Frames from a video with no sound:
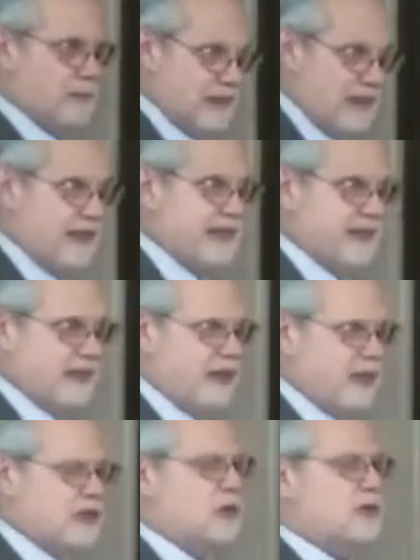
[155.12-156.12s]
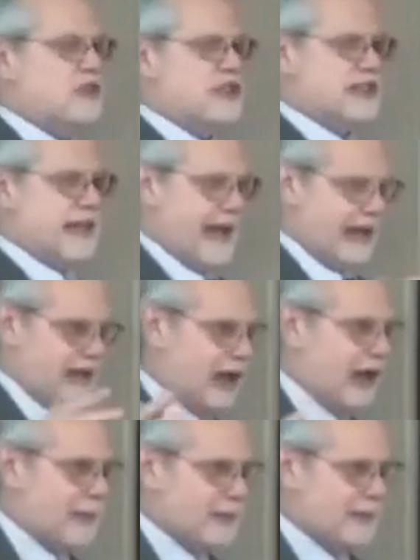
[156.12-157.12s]
needing to scale
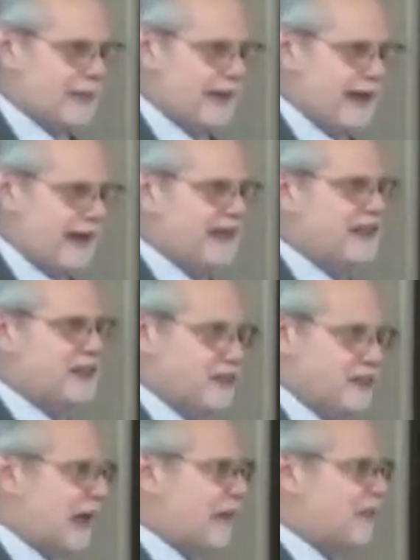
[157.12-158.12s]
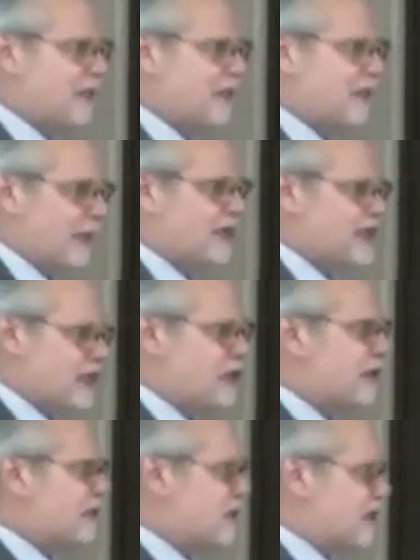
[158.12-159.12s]
up and to develop the very
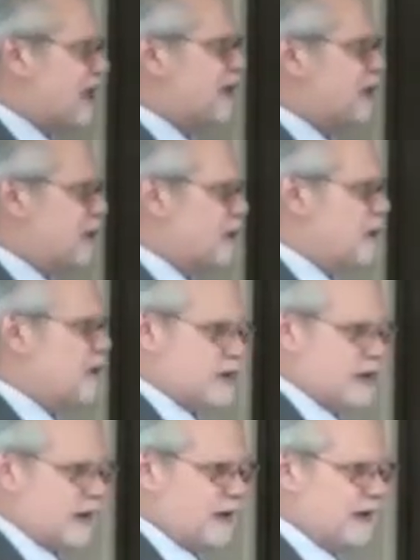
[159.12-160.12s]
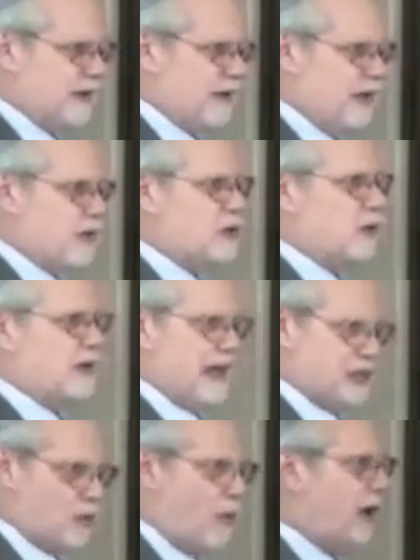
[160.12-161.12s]
systems that you're using. So
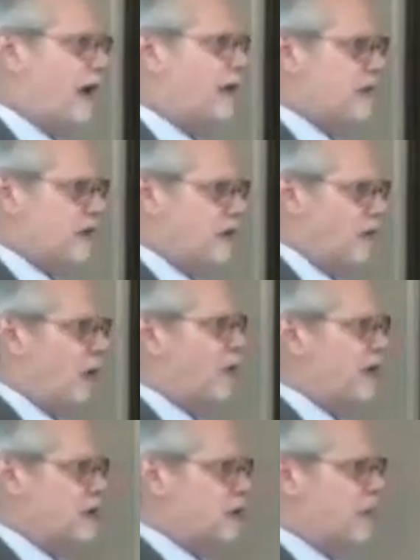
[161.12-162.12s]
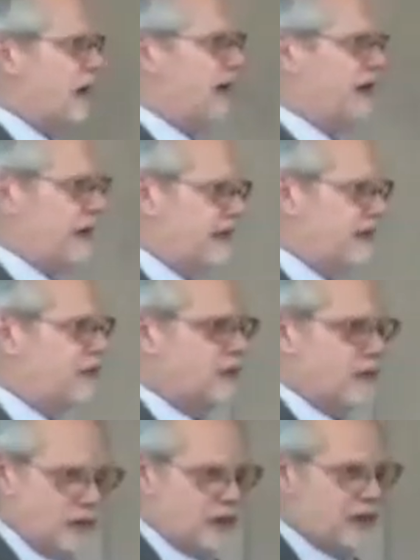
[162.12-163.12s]
that's why before we do marketing, the
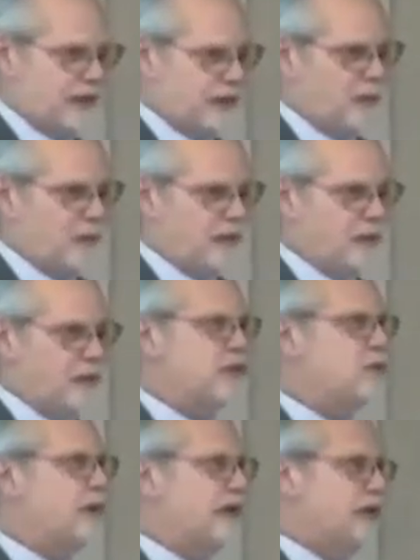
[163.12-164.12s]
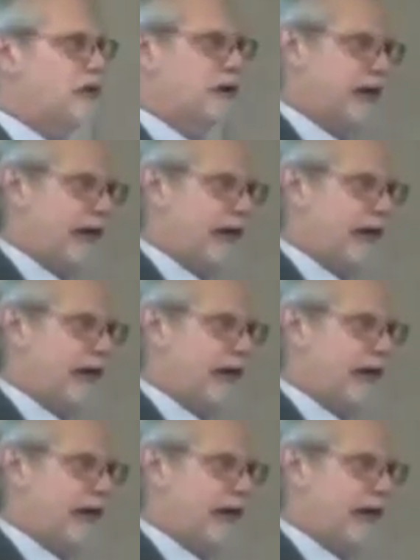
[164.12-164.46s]
first thing that we do is we look